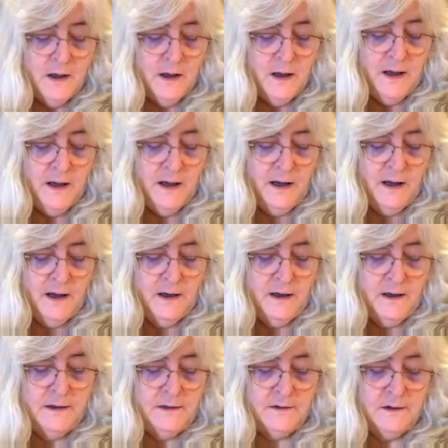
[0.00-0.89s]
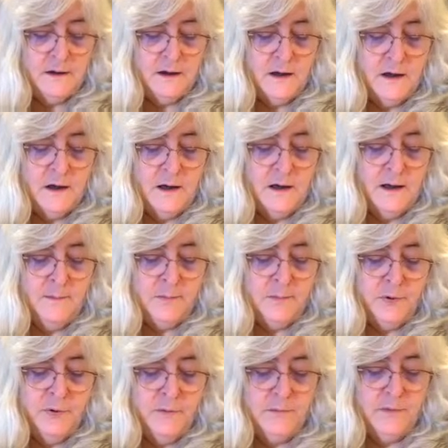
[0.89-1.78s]
And I
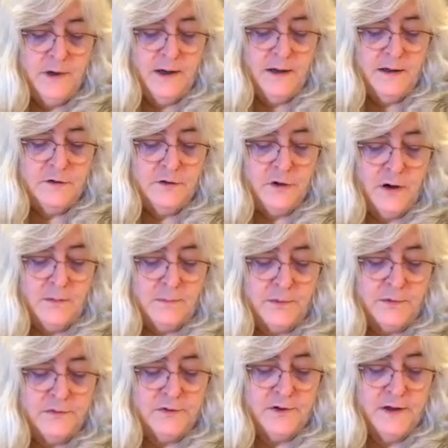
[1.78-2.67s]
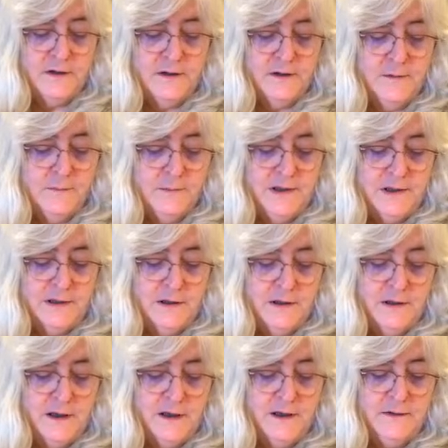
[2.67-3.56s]
put my topper set in the
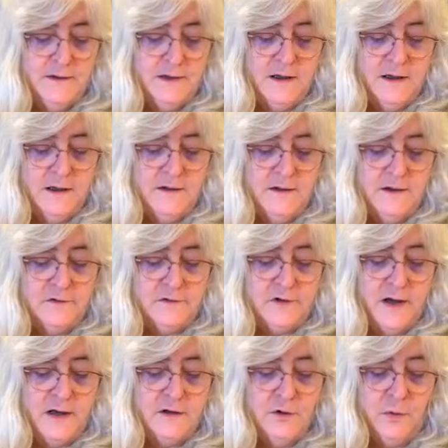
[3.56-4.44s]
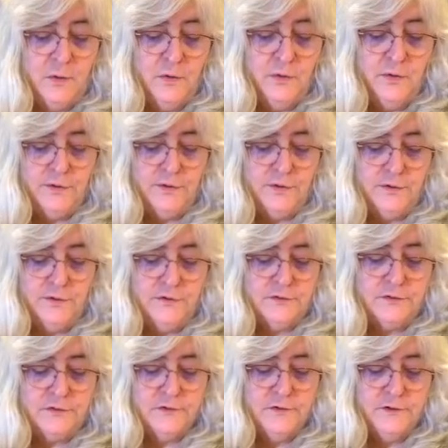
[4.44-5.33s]
middle, and then this had
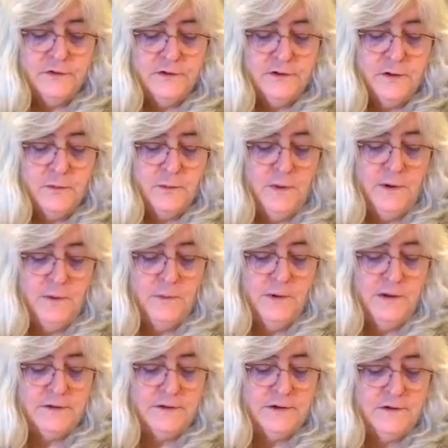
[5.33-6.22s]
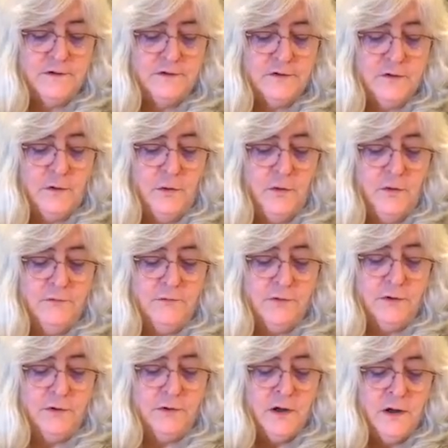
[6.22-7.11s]
corners that went with this
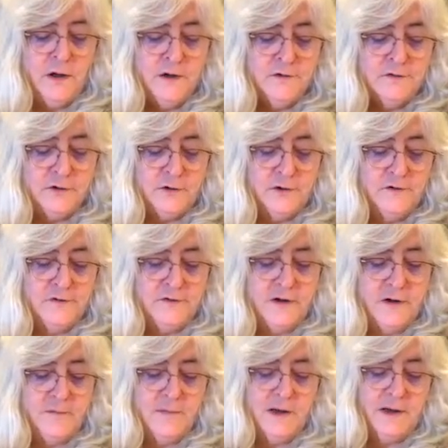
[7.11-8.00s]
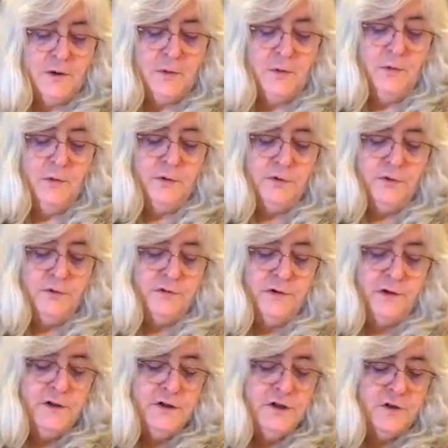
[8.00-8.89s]
oval. So I set my corners
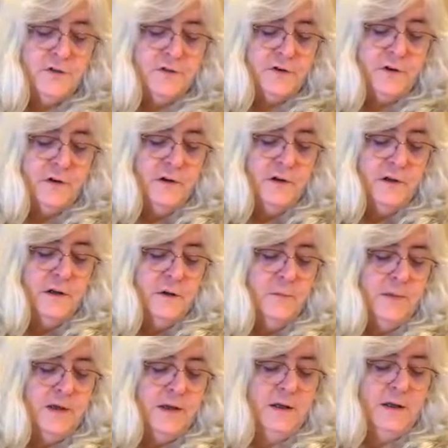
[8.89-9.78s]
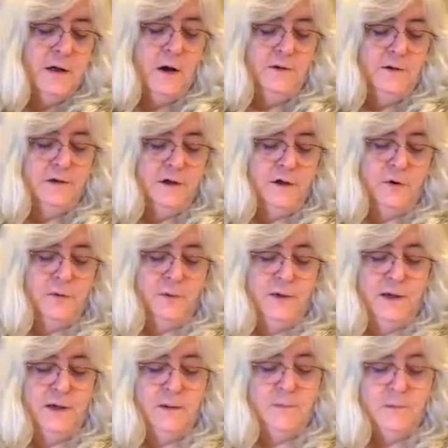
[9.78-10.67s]
in just a little bit on the
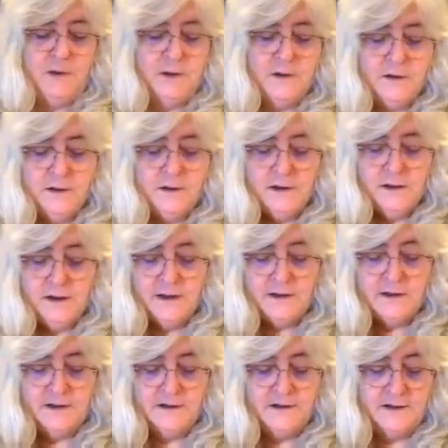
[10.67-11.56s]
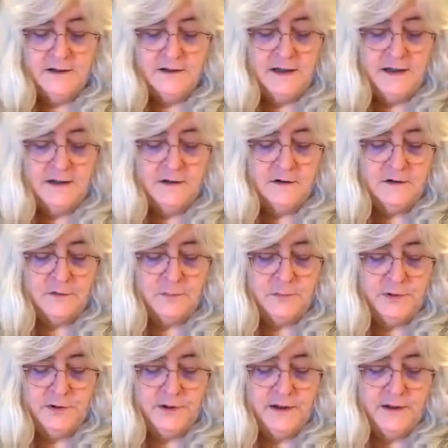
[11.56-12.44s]
cream, and I think that looked
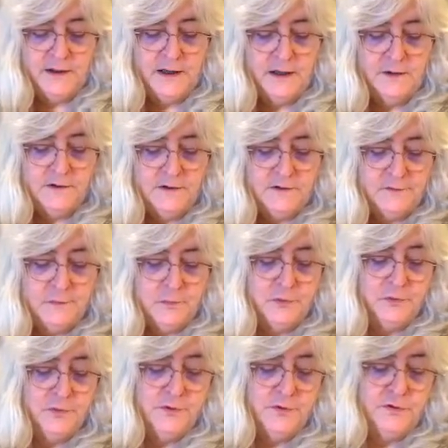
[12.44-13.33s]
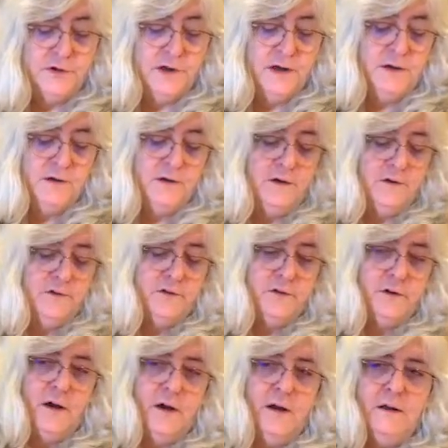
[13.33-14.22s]
pretty. Now this border down this
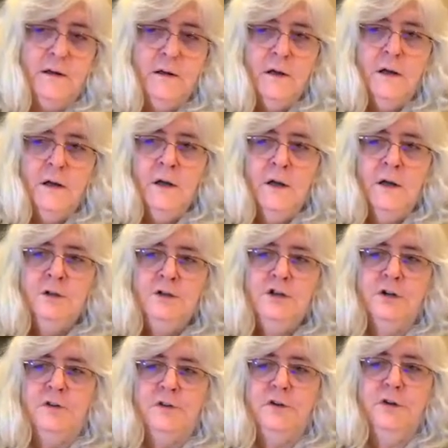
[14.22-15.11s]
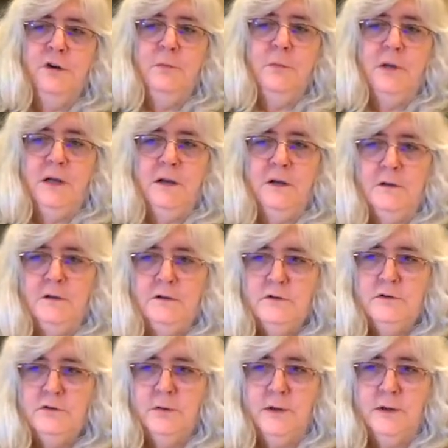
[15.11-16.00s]
side, just you, me, and
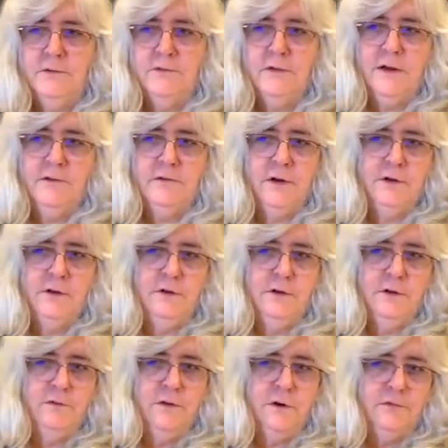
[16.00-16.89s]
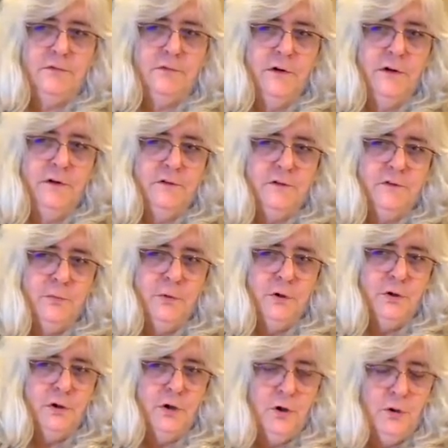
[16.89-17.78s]
2,500 of our friends will
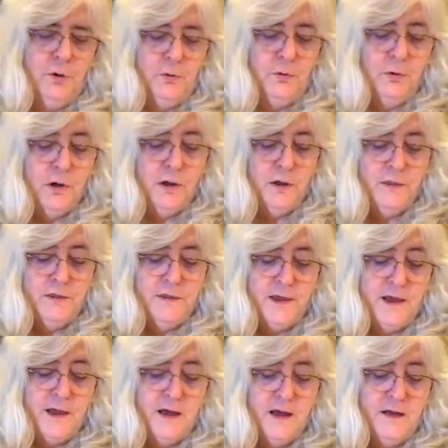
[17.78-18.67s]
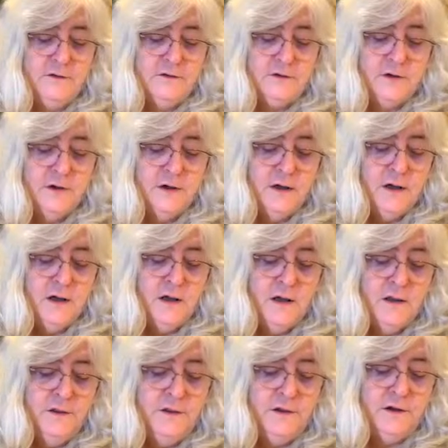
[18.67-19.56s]
know that
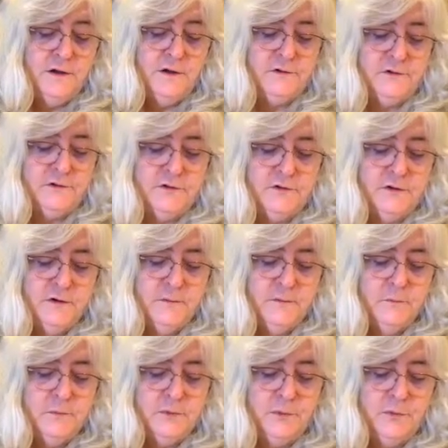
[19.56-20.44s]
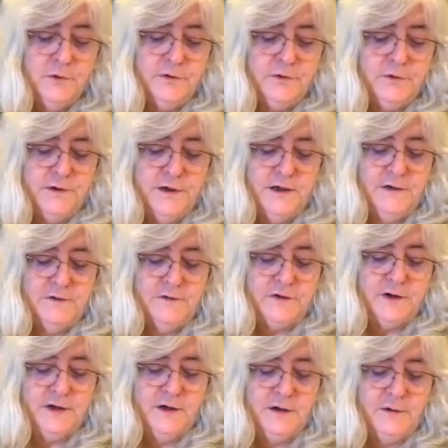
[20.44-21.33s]
this border is
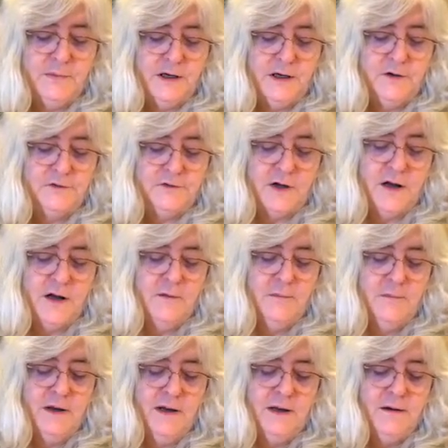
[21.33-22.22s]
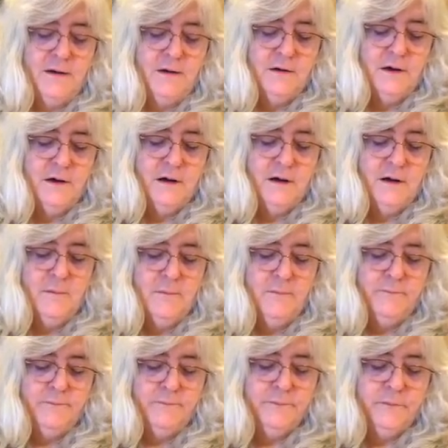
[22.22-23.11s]
here because I got my
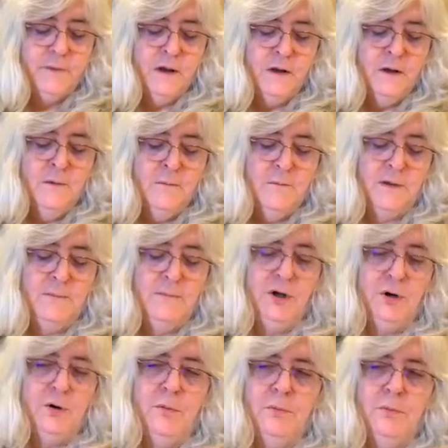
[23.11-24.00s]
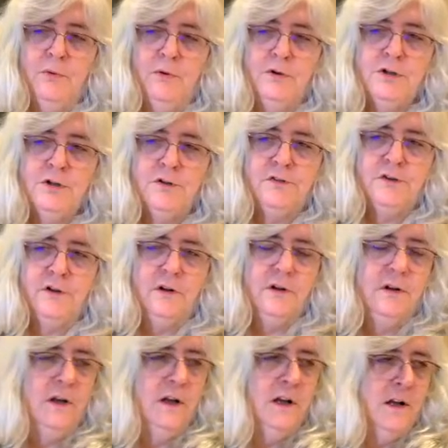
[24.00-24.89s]
my mirror board just a
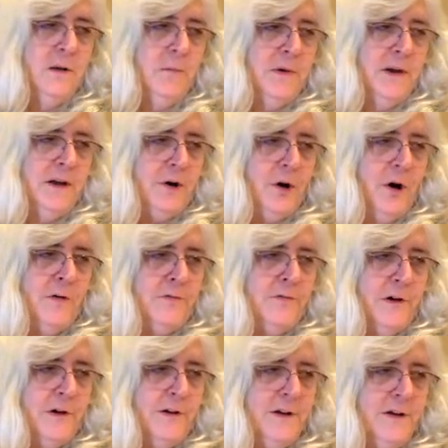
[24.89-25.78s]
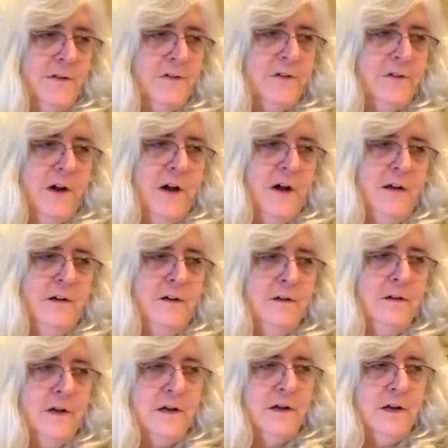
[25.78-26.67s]
little bit off on this side,
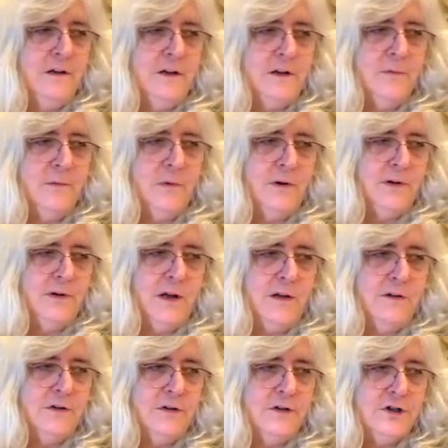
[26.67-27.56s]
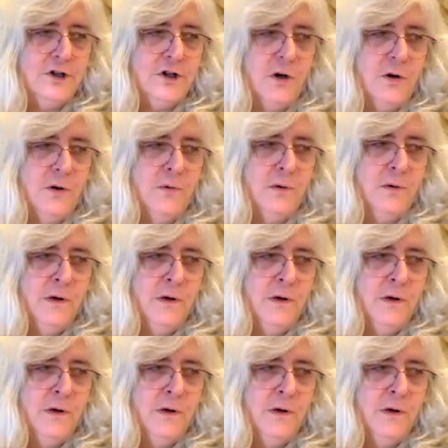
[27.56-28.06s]
and I didn't want that to show.